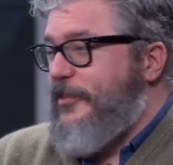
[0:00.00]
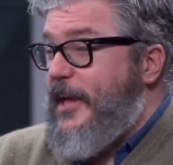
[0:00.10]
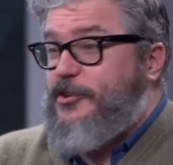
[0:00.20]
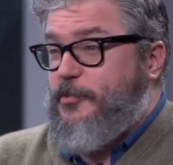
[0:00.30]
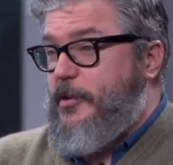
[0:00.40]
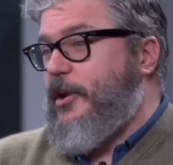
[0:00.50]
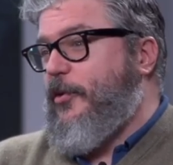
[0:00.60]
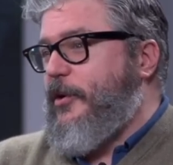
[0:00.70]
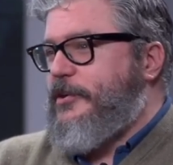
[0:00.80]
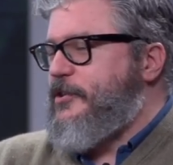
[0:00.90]
and that took me
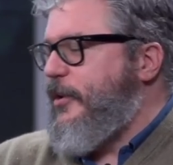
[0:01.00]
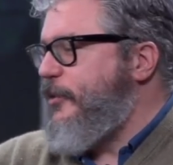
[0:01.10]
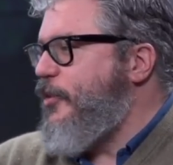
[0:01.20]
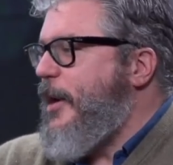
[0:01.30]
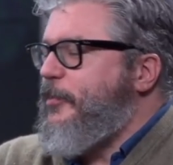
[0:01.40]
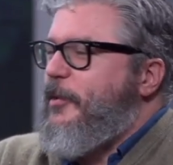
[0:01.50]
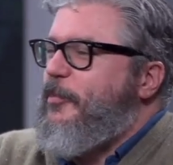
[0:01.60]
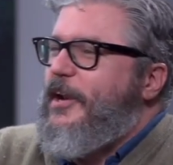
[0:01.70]
nowhere, so I dropped it.